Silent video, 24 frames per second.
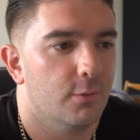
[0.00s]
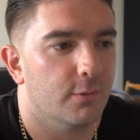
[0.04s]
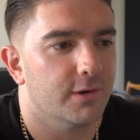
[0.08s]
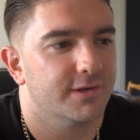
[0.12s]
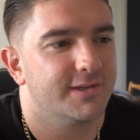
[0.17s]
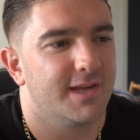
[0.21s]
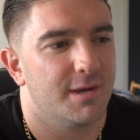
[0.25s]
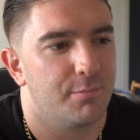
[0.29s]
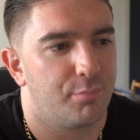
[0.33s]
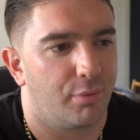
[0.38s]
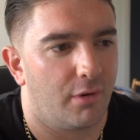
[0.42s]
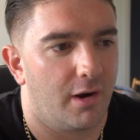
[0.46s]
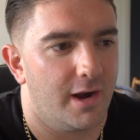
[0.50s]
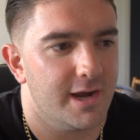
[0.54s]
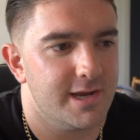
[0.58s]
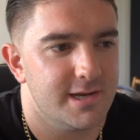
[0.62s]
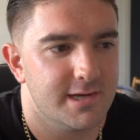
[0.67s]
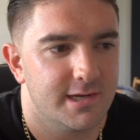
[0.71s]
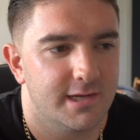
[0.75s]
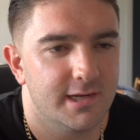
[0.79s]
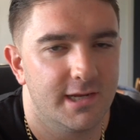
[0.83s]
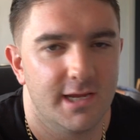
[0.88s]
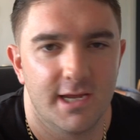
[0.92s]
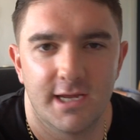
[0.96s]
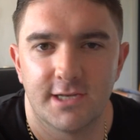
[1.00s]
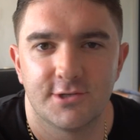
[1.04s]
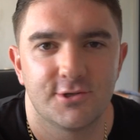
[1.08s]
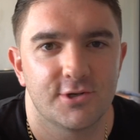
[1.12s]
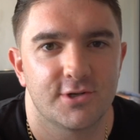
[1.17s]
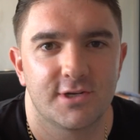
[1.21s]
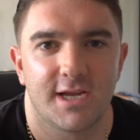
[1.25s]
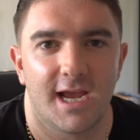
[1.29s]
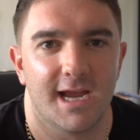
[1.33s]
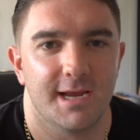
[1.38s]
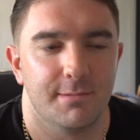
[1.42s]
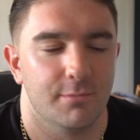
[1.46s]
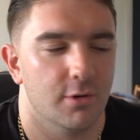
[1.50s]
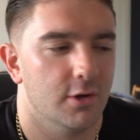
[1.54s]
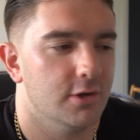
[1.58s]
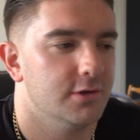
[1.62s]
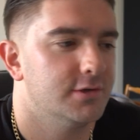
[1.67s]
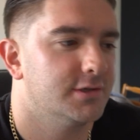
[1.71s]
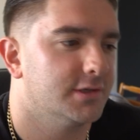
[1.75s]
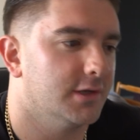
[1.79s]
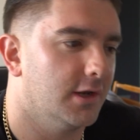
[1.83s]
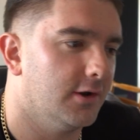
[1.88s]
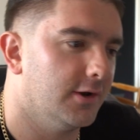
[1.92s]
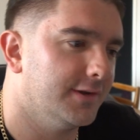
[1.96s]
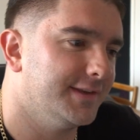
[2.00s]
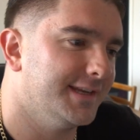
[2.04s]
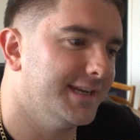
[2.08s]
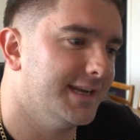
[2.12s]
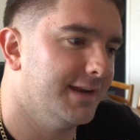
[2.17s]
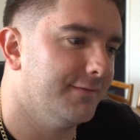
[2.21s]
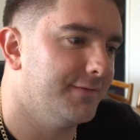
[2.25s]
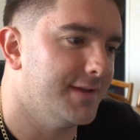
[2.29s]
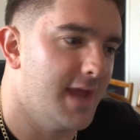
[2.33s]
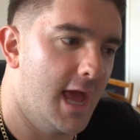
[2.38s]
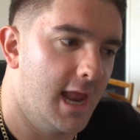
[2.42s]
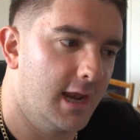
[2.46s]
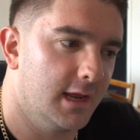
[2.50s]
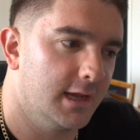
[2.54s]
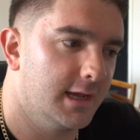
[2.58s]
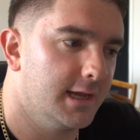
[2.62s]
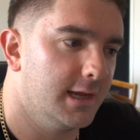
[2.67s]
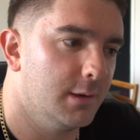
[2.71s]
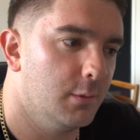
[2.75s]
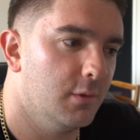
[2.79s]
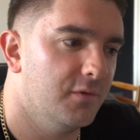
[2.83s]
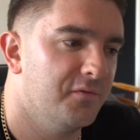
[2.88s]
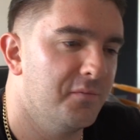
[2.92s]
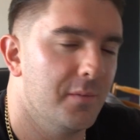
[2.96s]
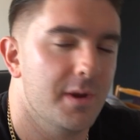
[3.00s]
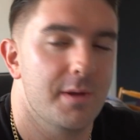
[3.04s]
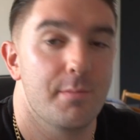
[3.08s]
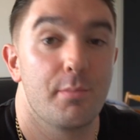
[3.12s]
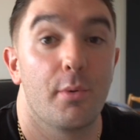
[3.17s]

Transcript: When I say break, it just came loose and I didn't have the Allen key with me.